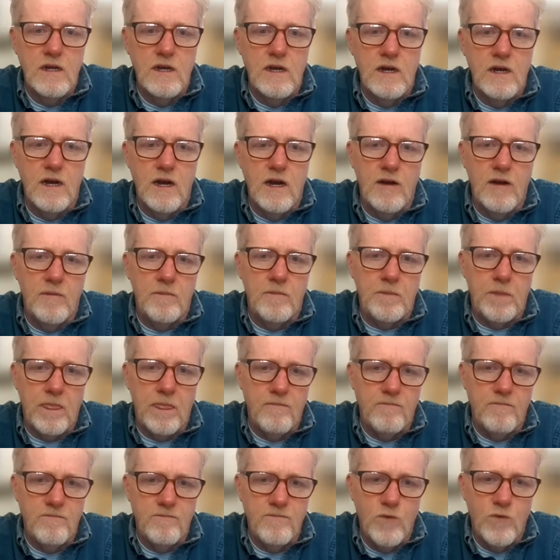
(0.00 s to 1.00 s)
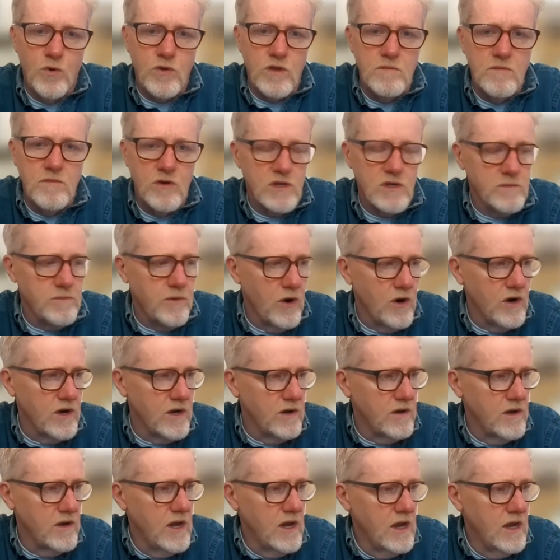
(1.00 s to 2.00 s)
Um, for the most
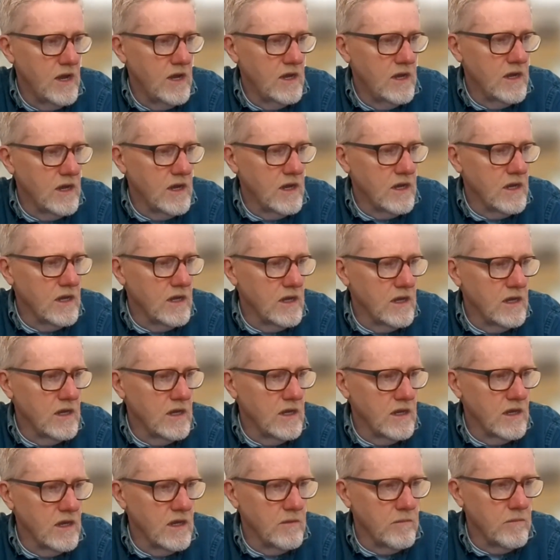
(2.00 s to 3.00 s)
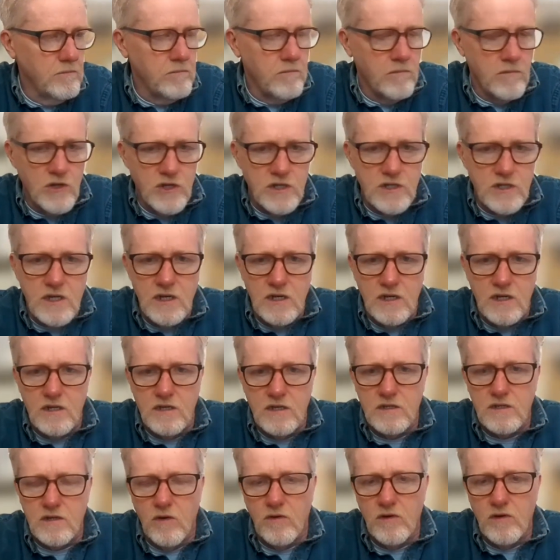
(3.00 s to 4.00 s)
part, LinkedIn
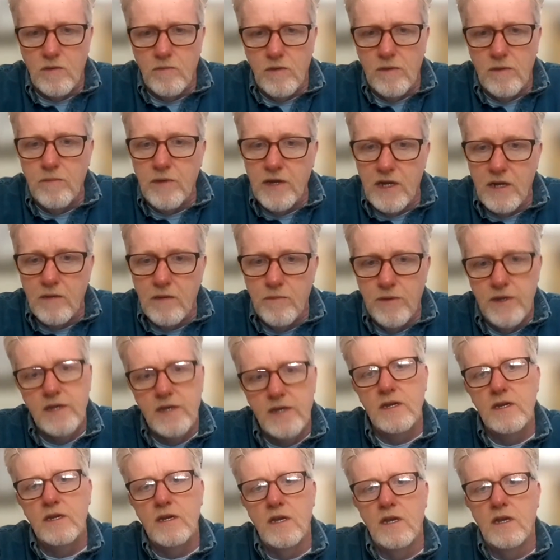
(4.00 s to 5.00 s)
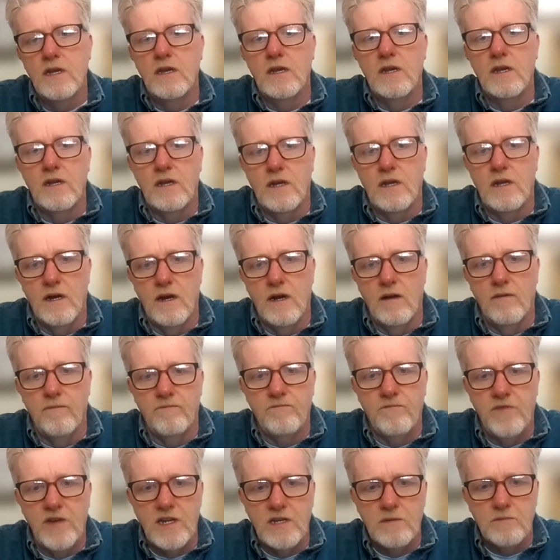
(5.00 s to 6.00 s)
is going to be B2B um,
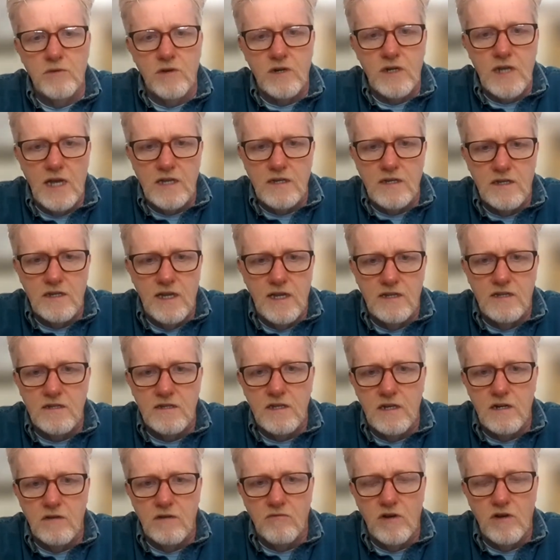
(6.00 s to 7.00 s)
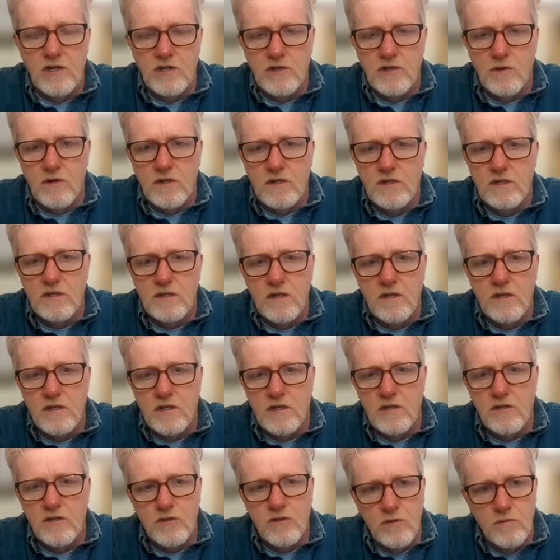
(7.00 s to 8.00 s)
Facebook has a tendency to run towards the
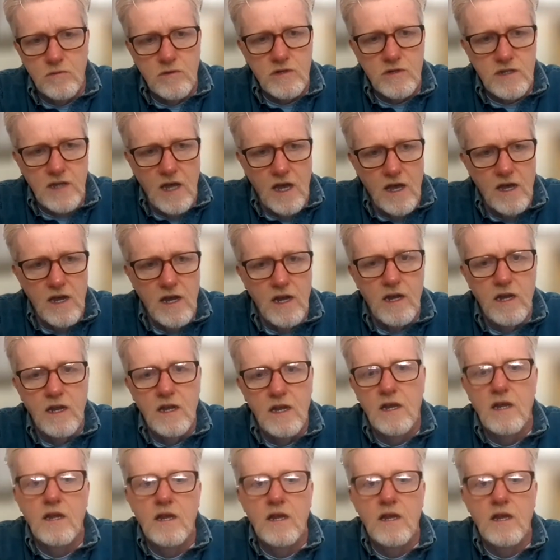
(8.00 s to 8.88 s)
consumer side.